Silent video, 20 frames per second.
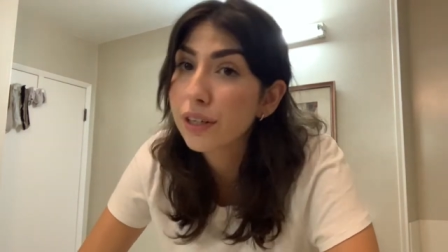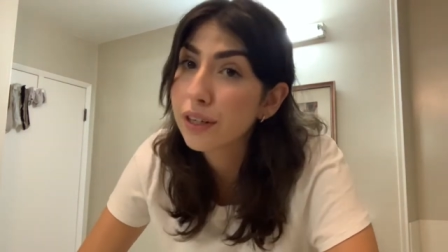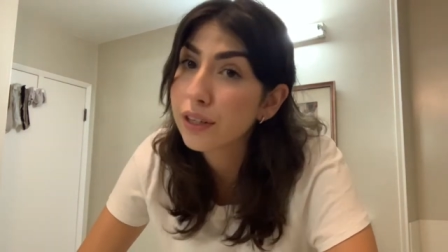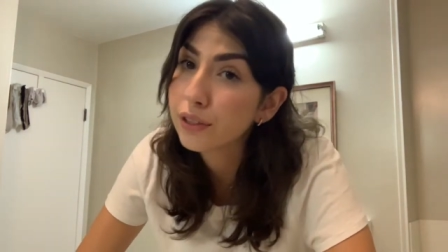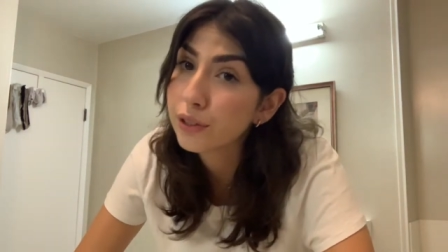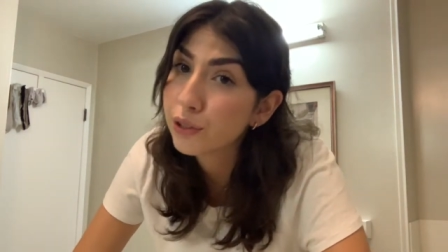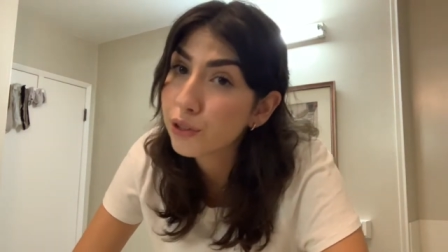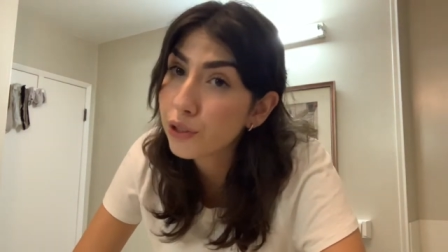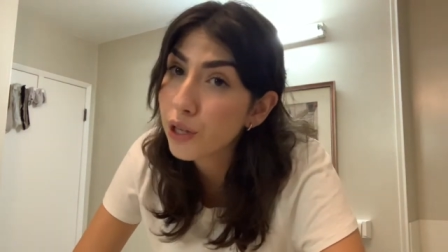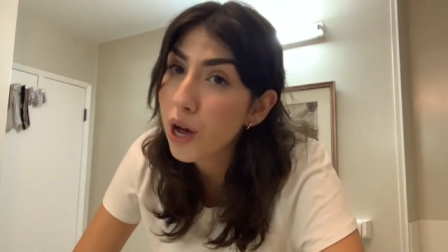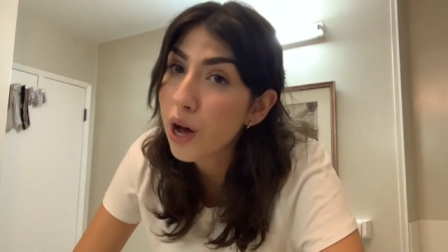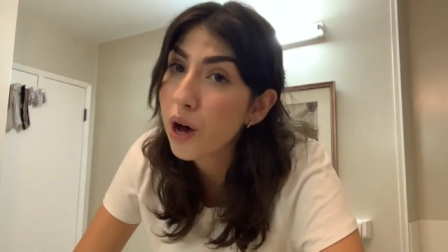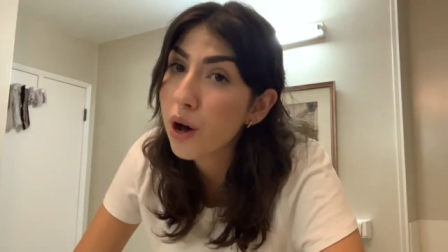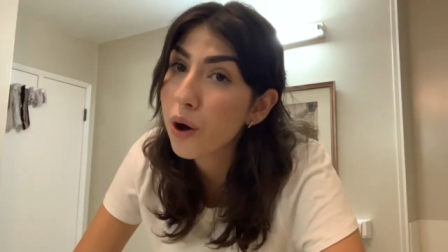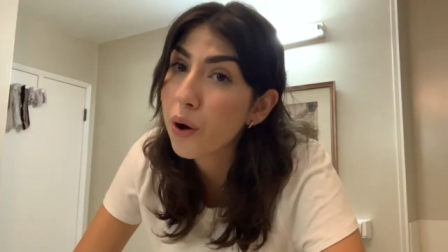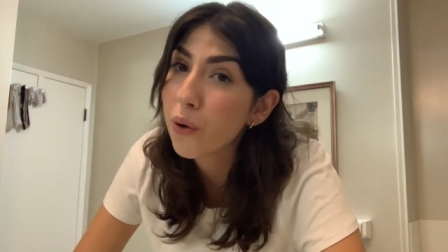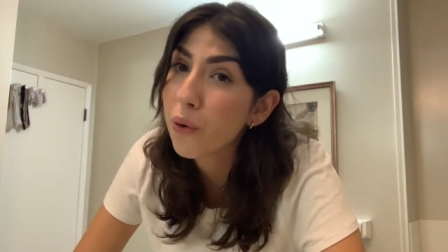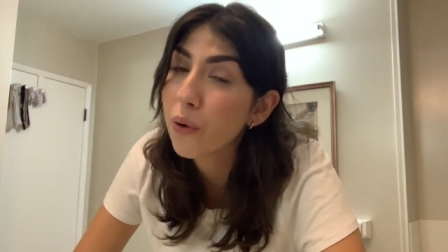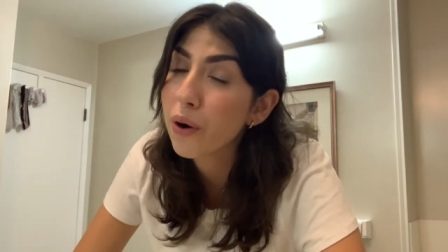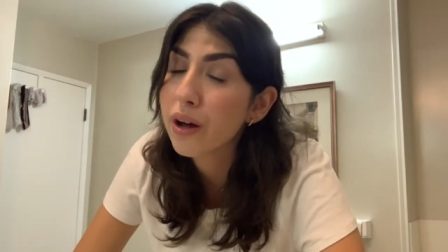
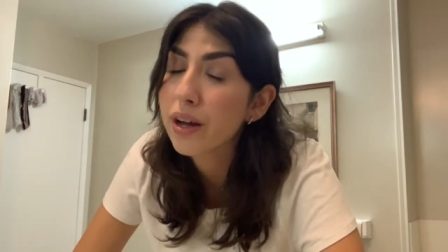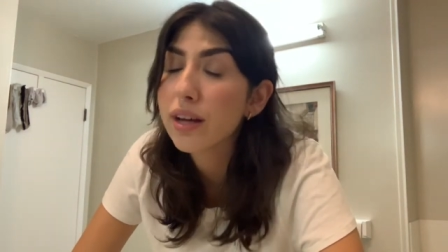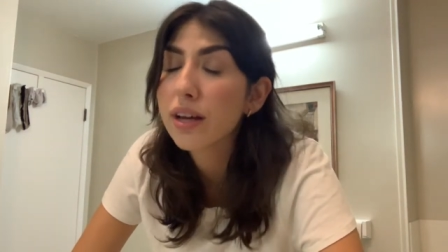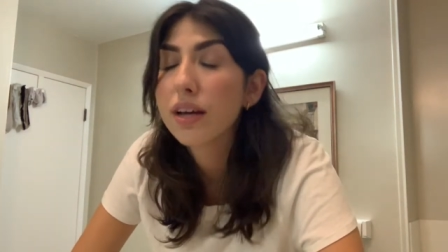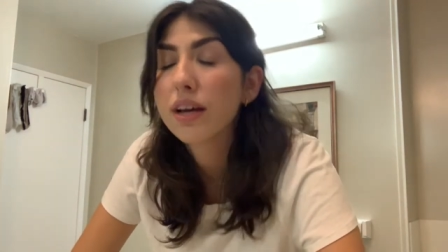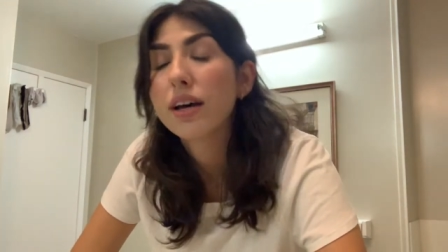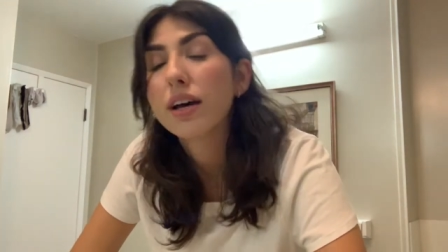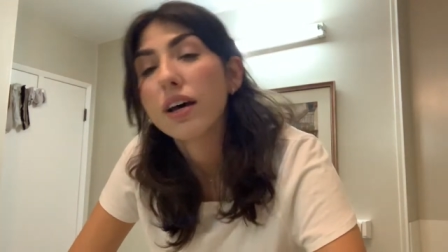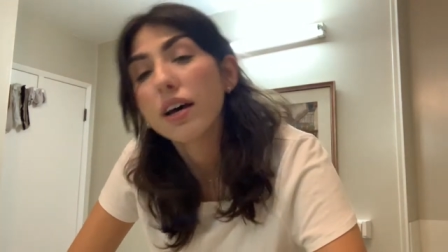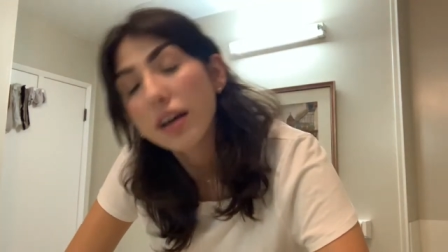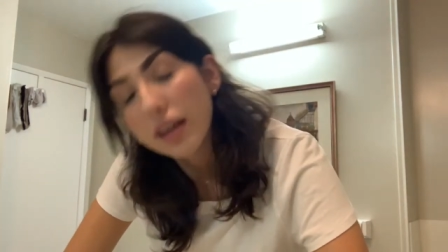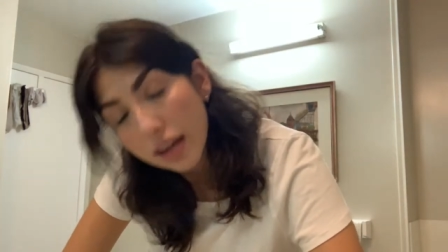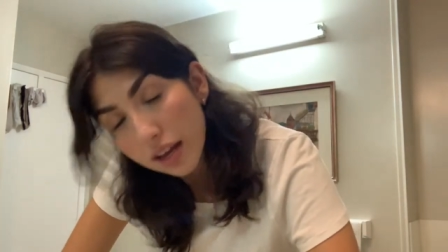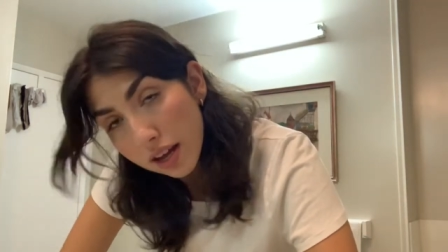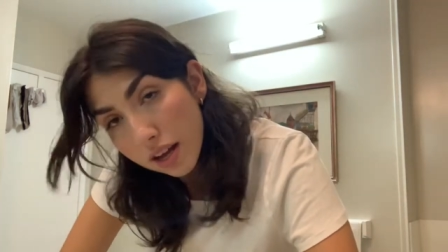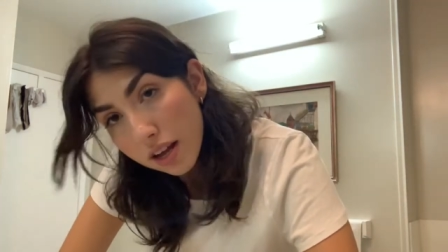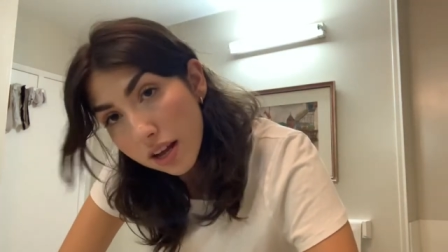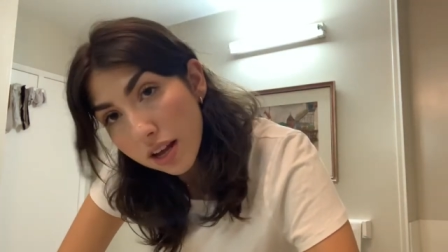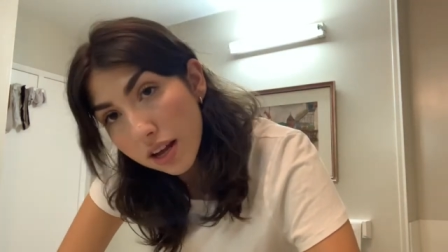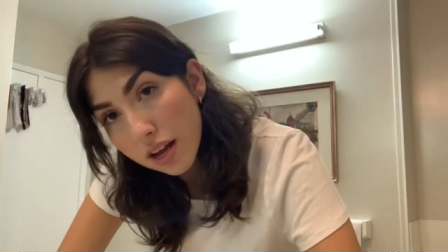So
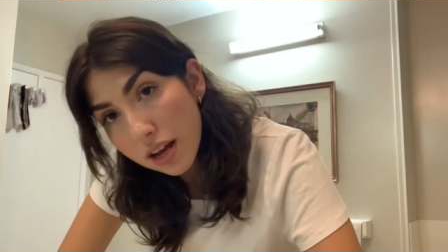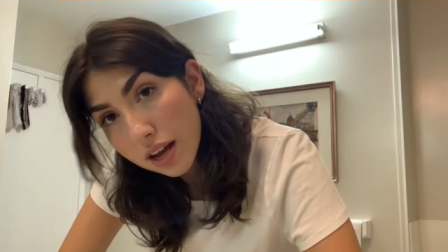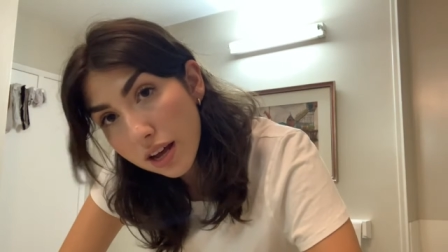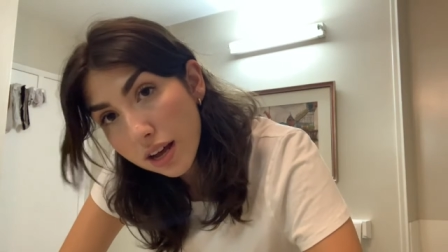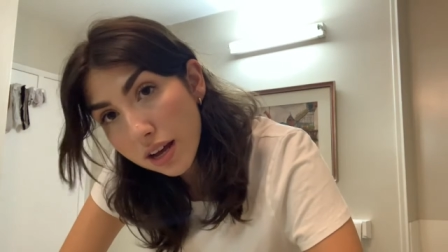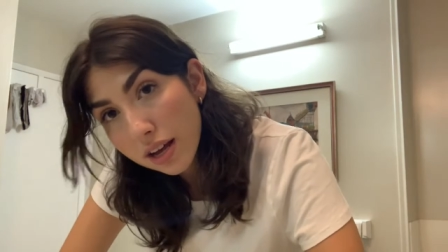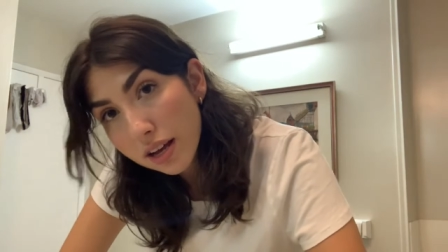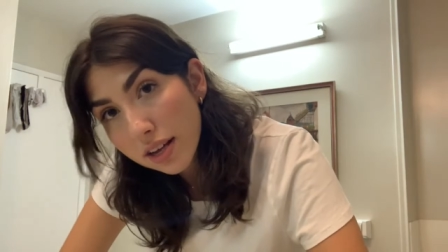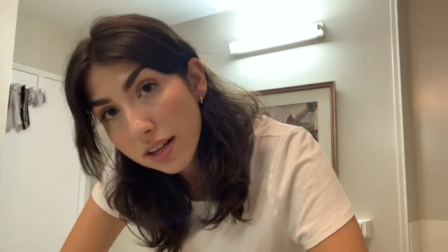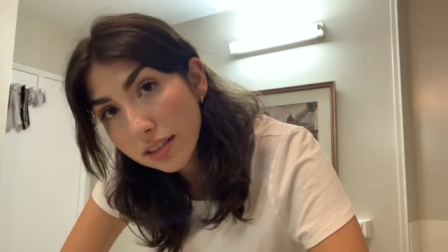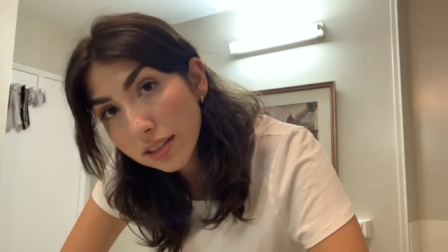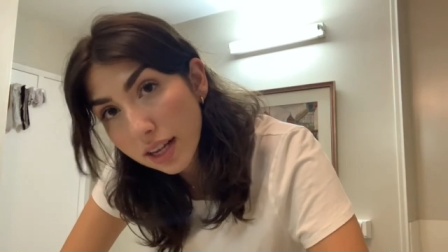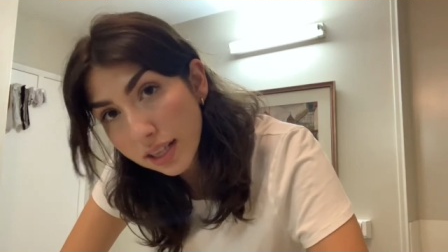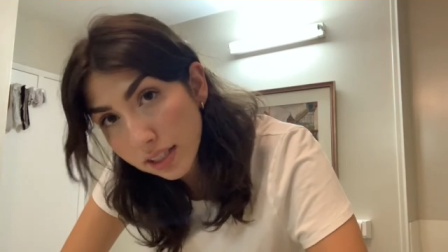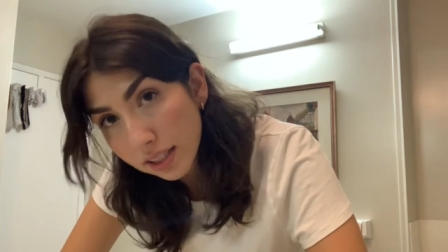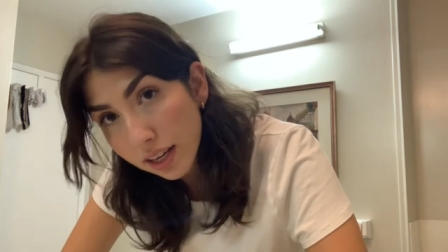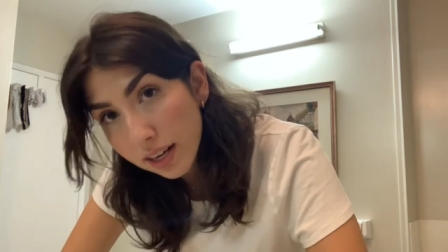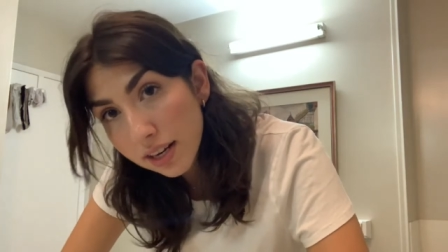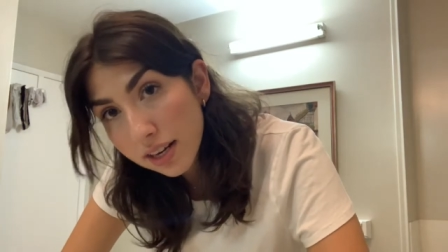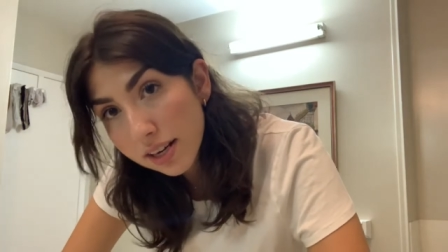let's
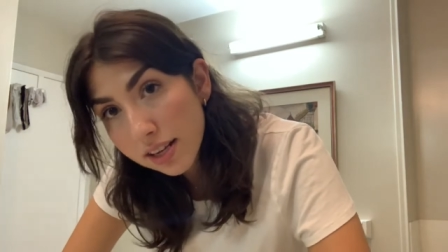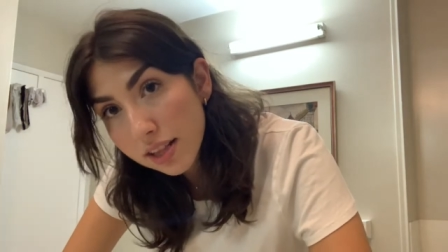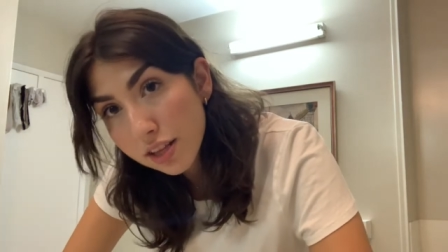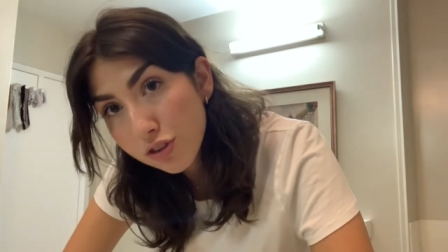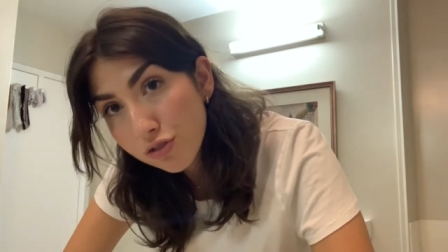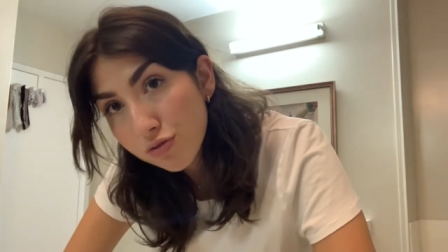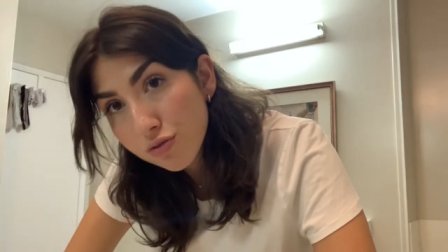get into this